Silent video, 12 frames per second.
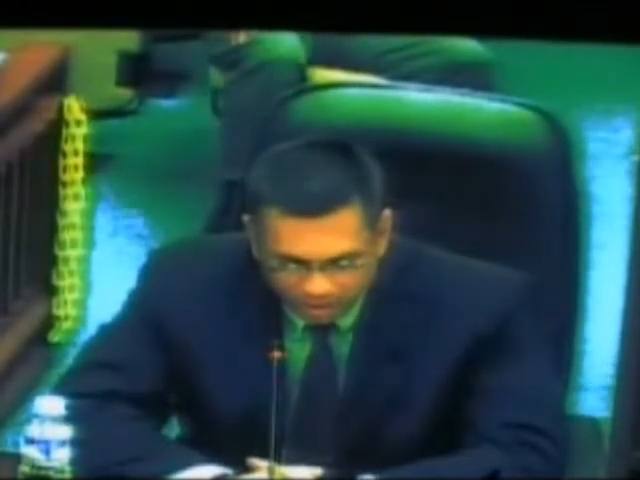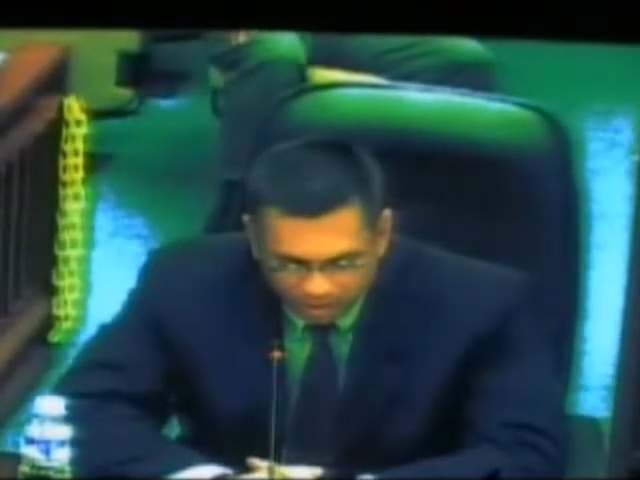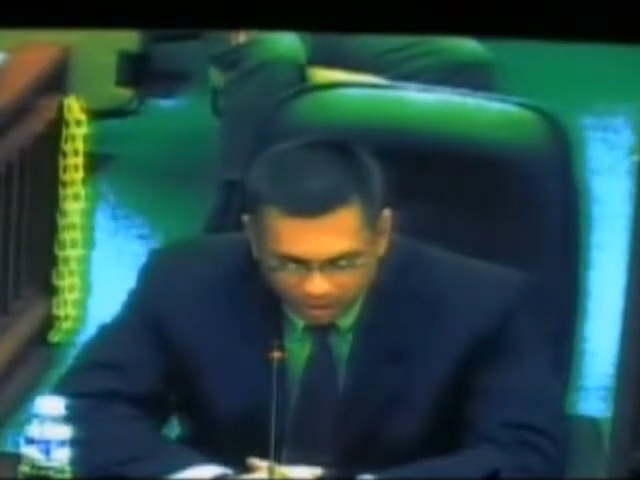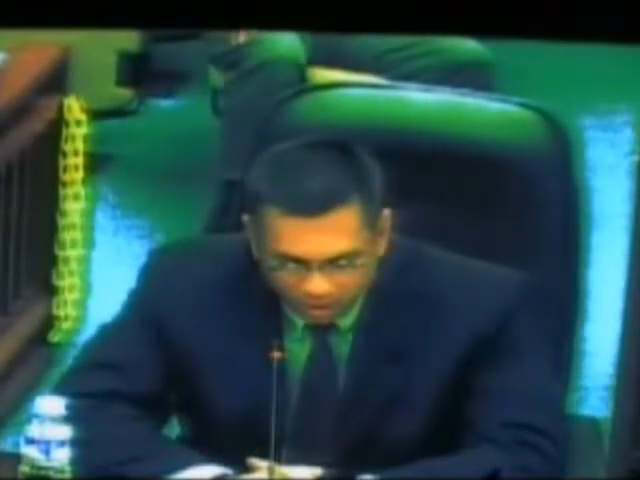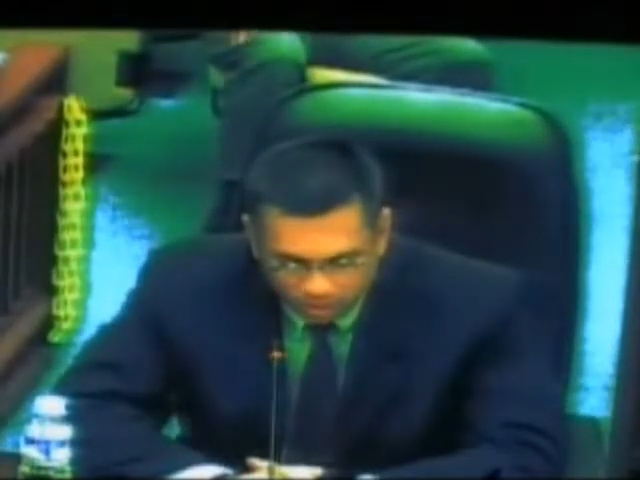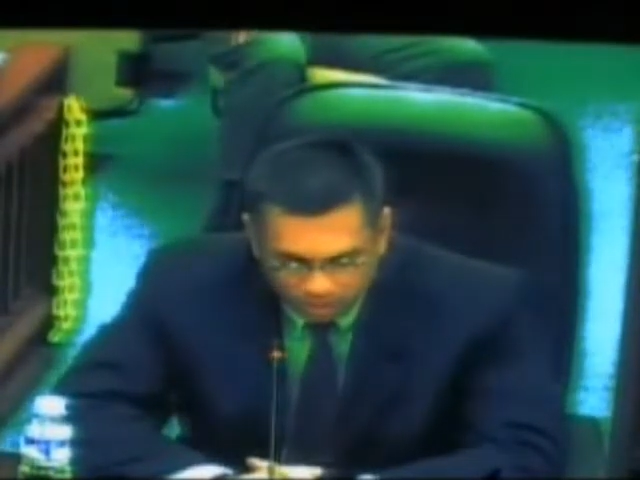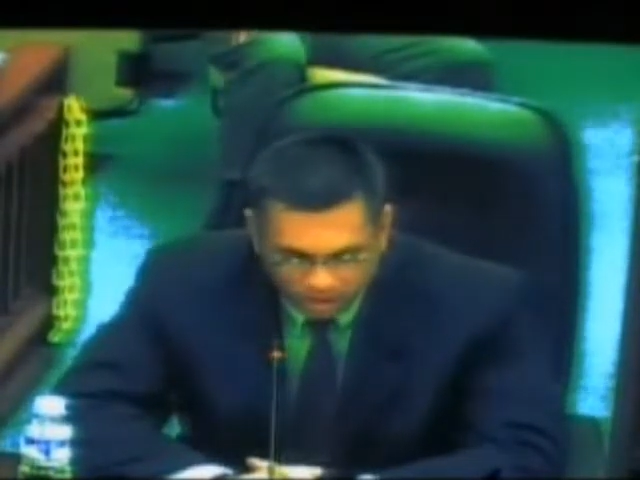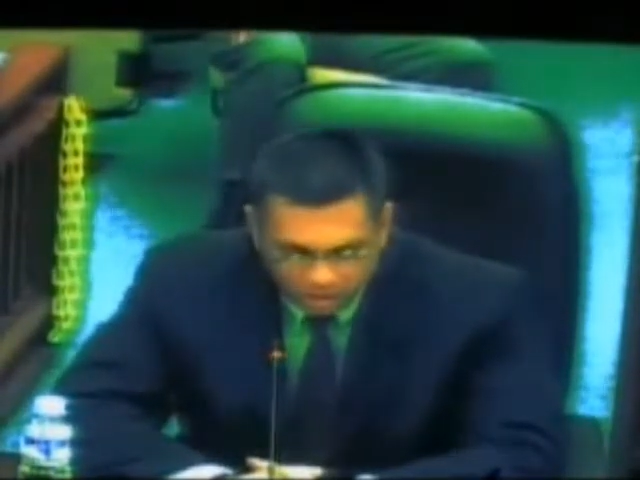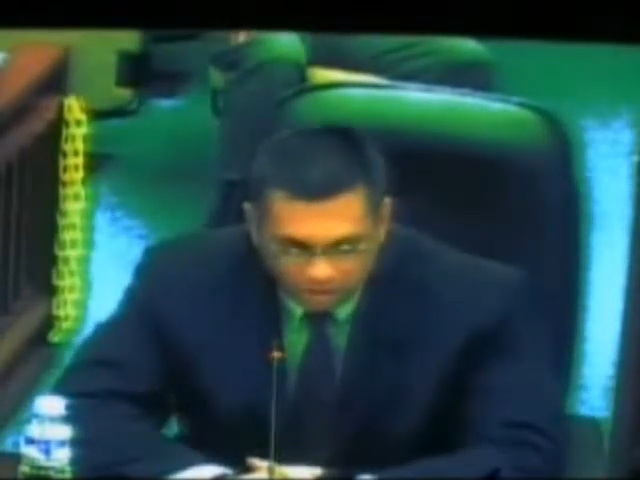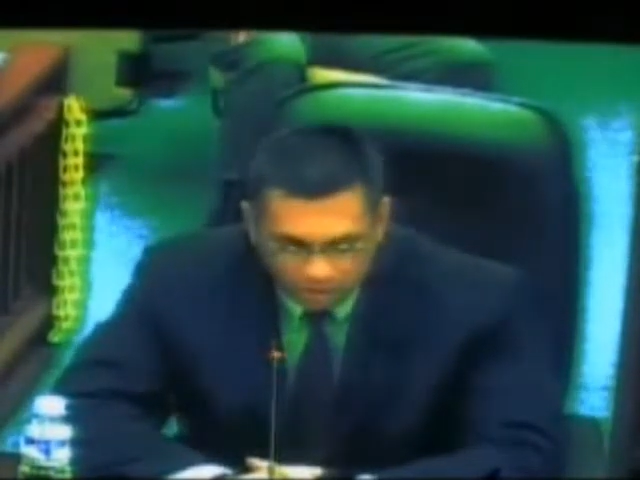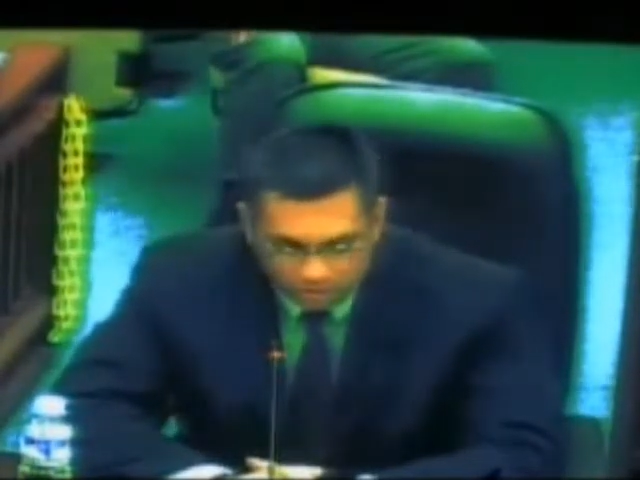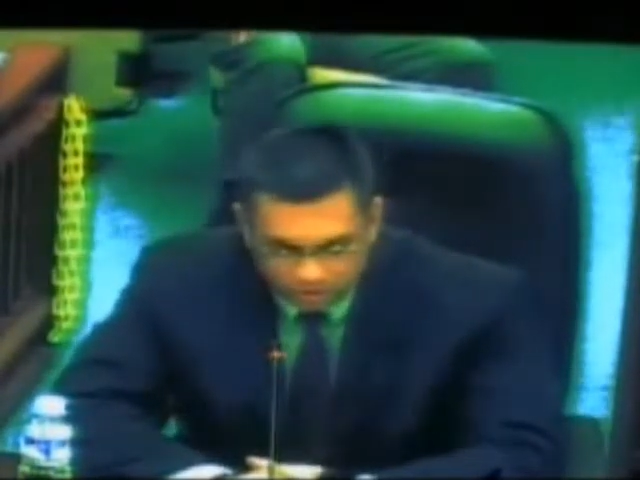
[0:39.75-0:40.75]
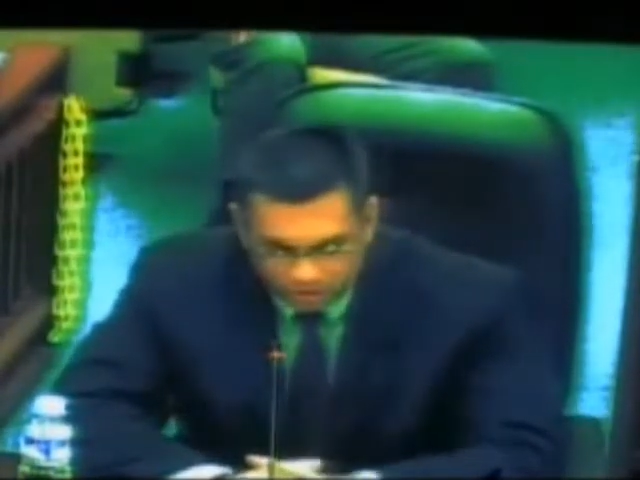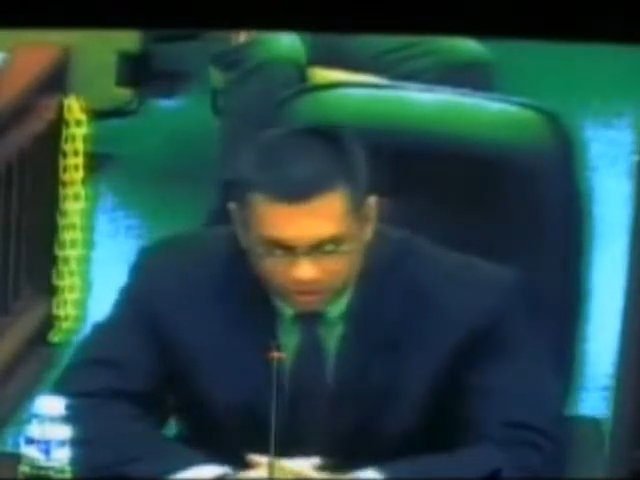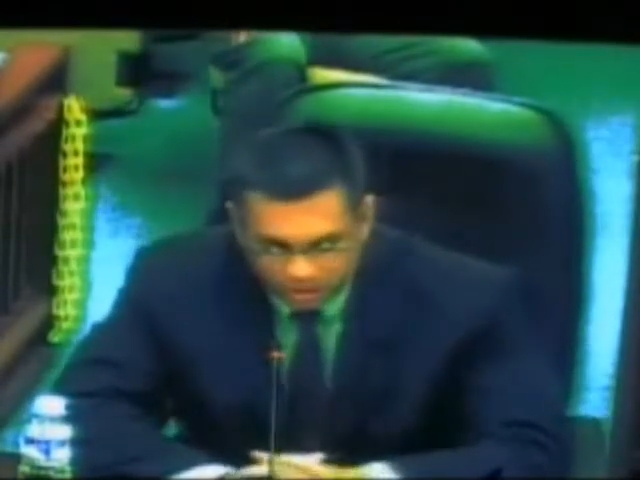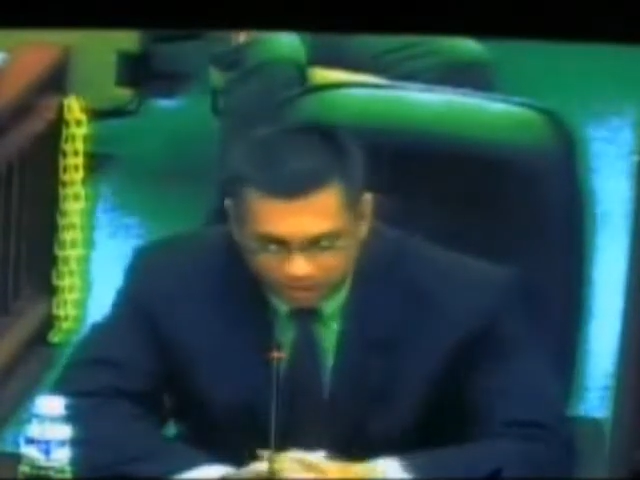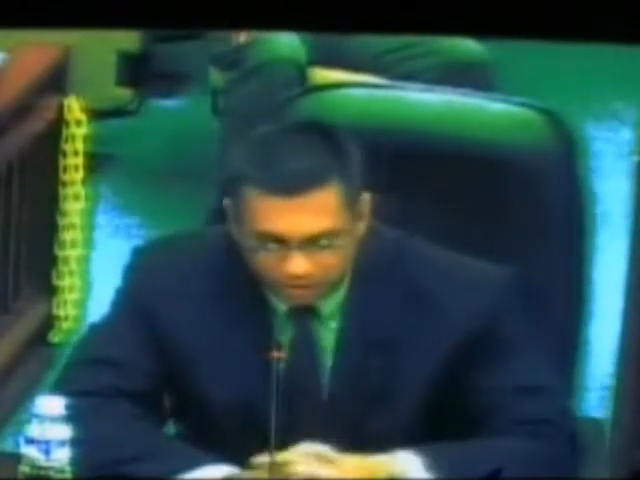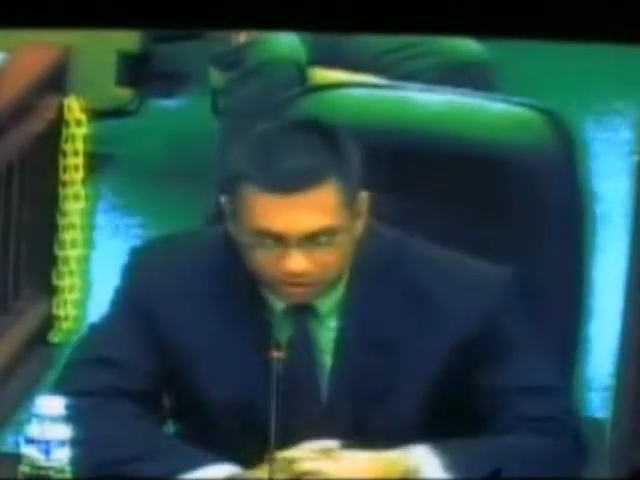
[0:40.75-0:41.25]
and that OPA was
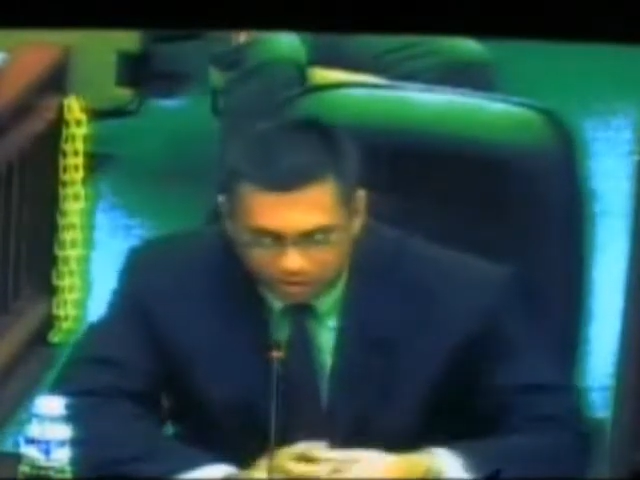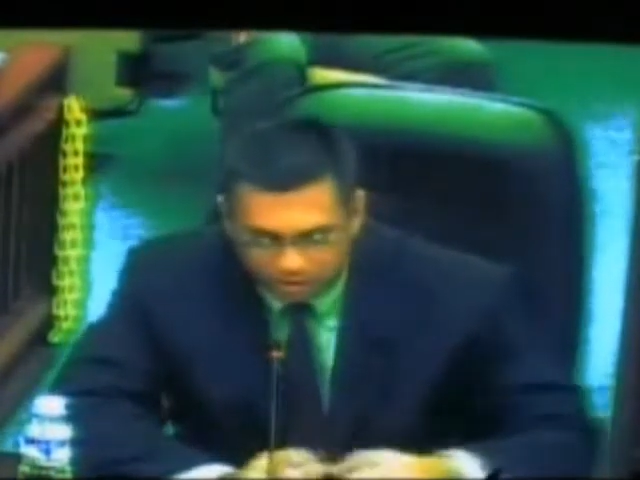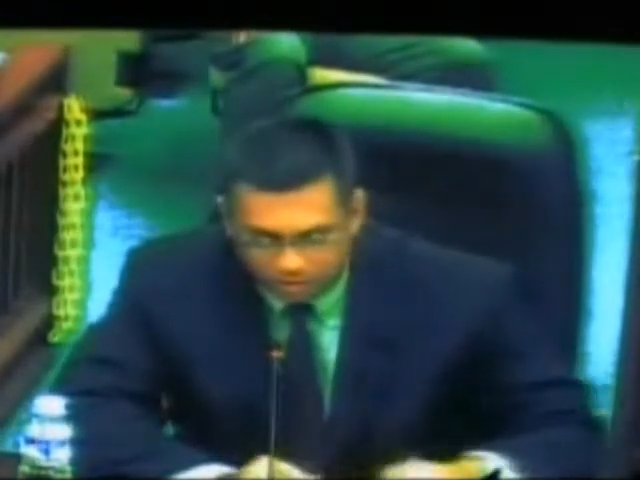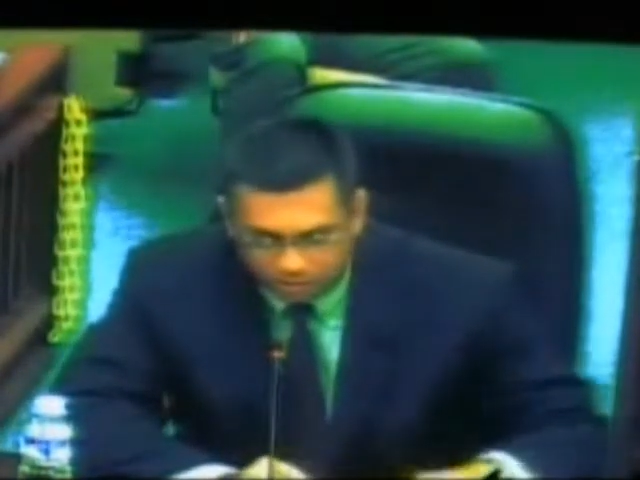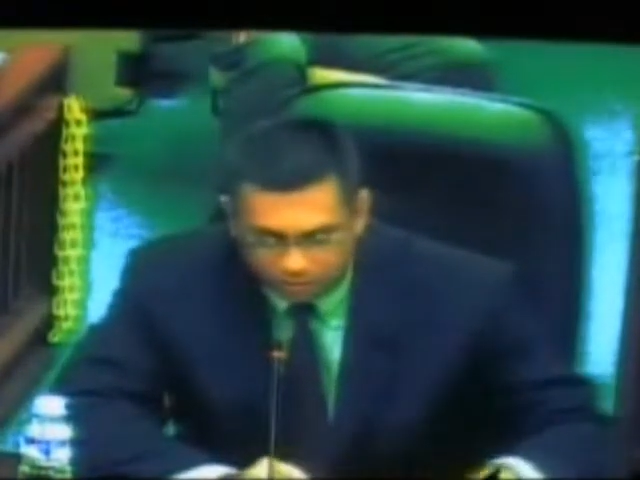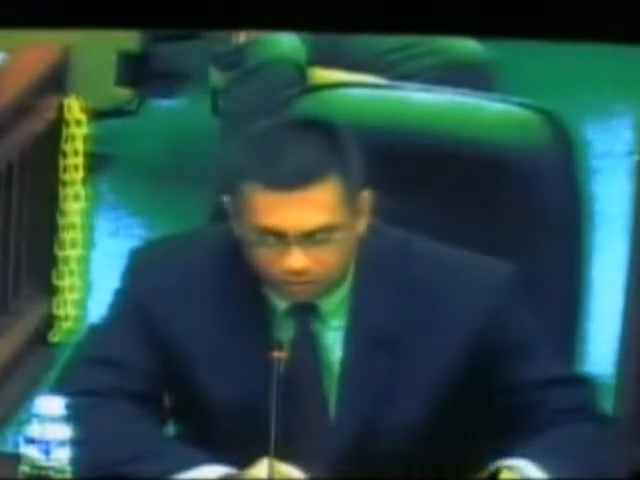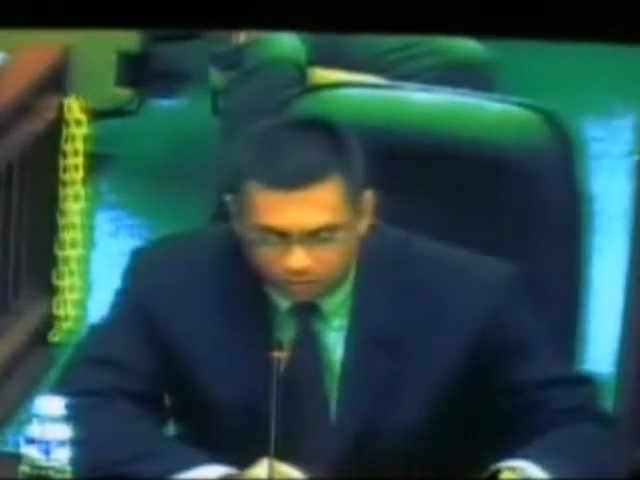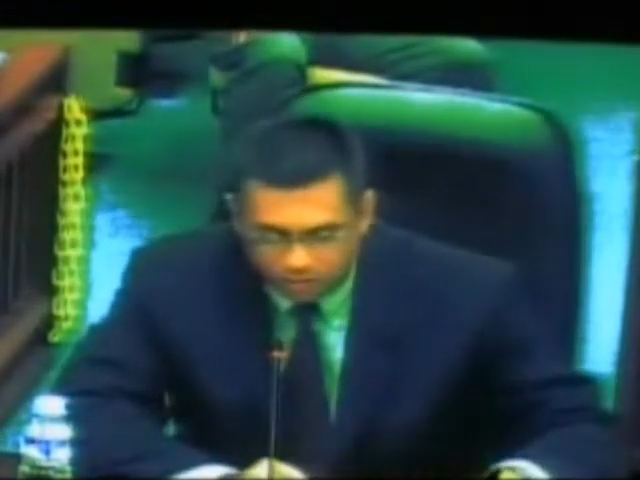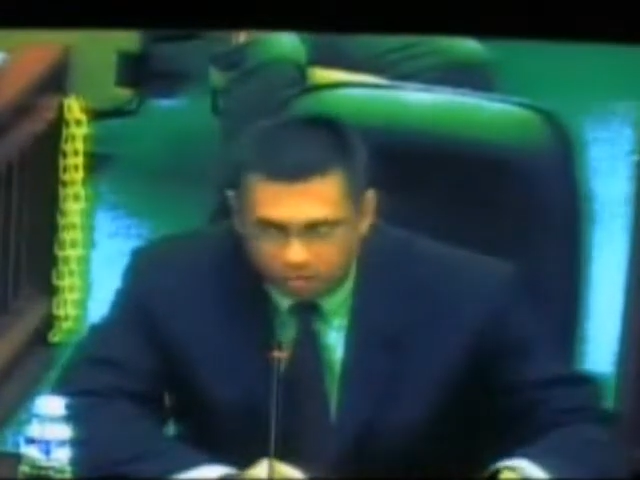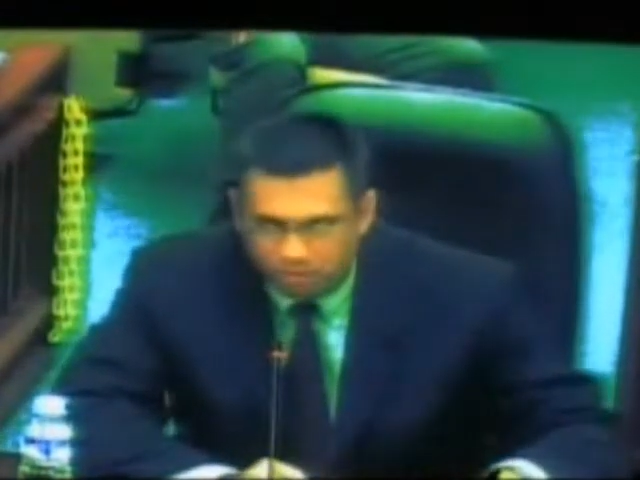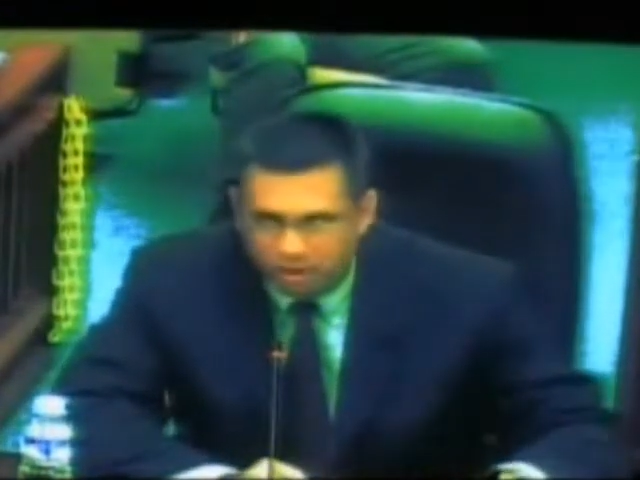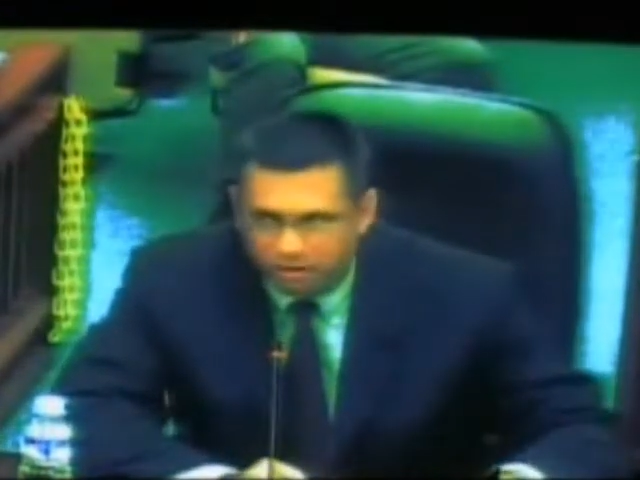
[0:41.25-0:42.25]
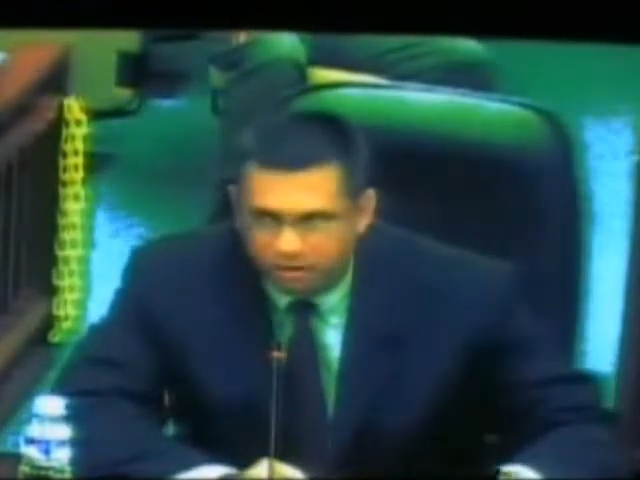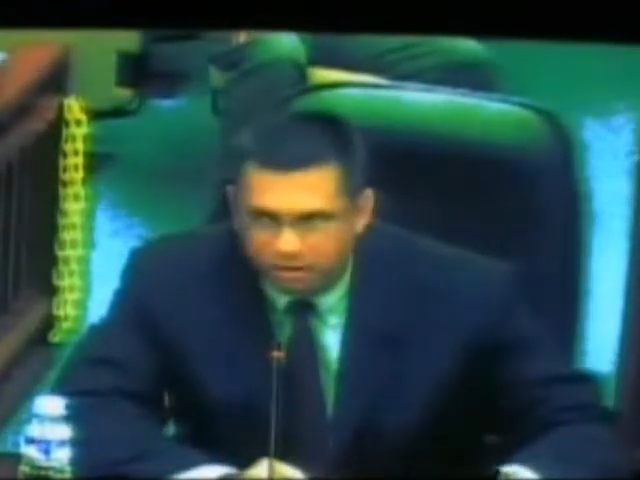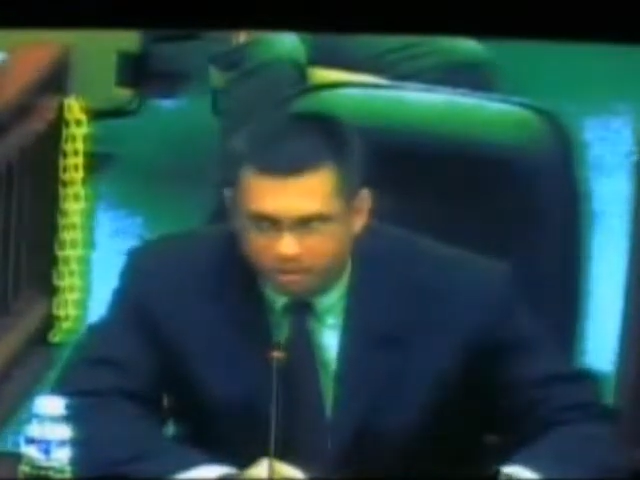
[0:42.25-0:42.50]
trying to serve him with a penal